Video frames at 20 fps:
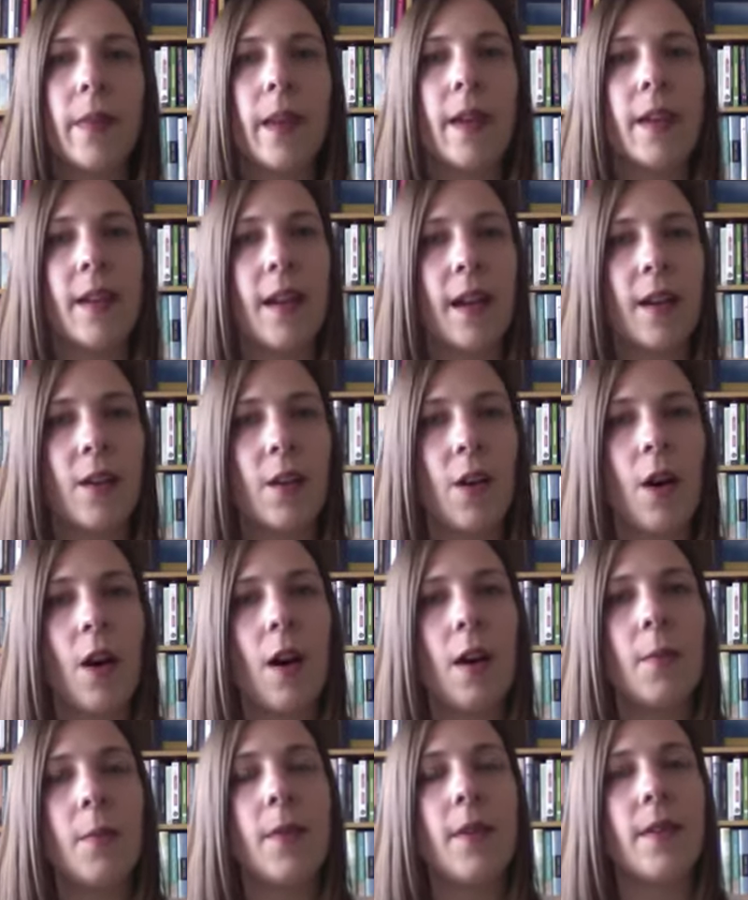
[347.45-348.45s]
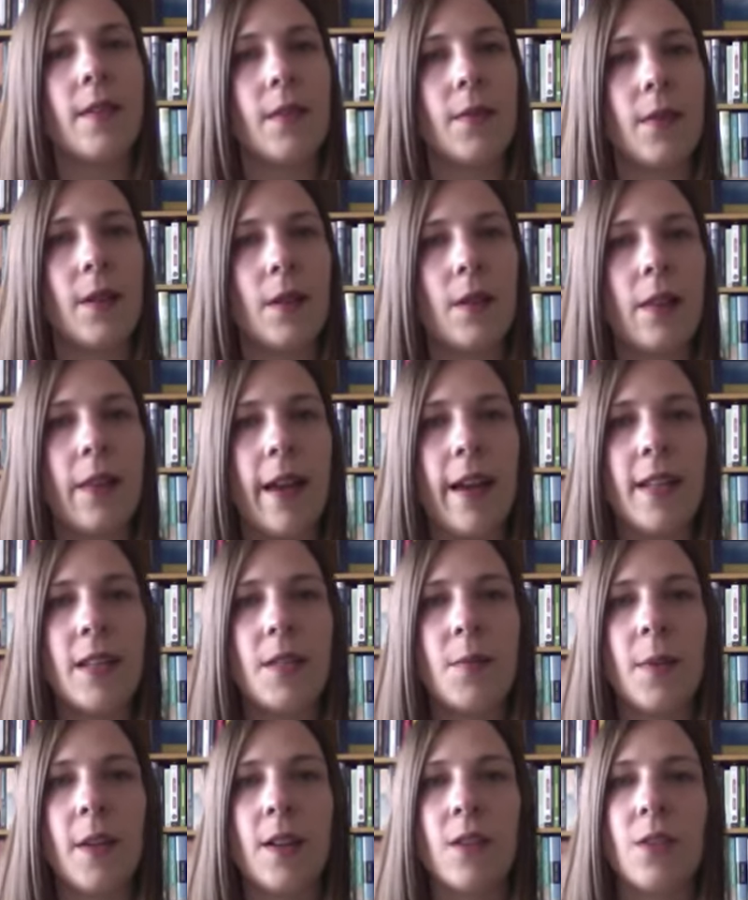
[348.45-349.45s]
and get copies of their class
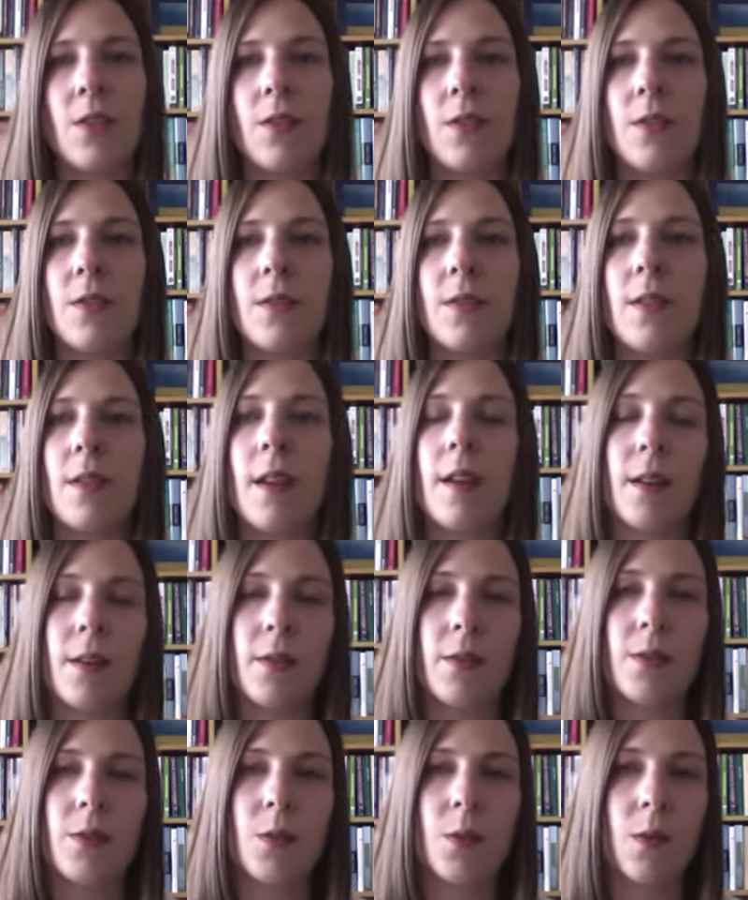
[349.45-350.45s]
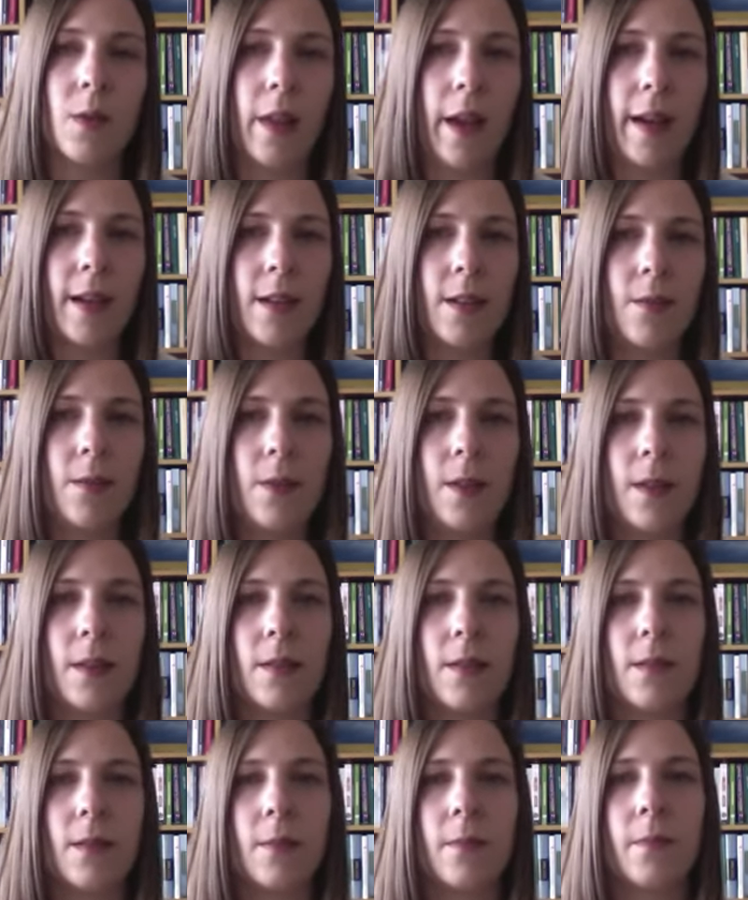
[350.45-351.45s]
pictures and other school
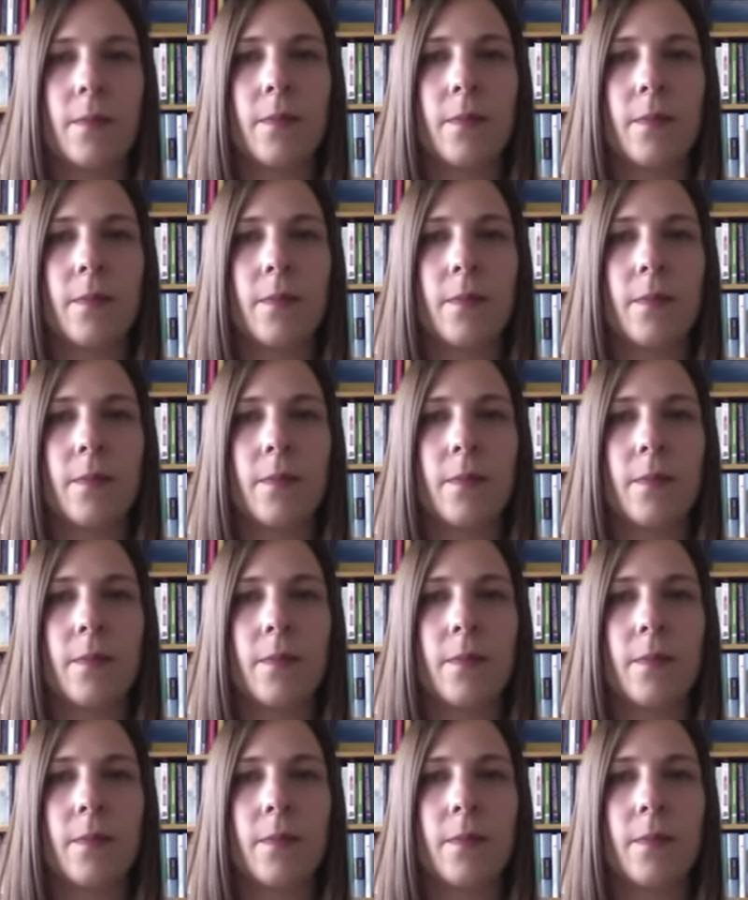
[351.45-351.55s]
activities.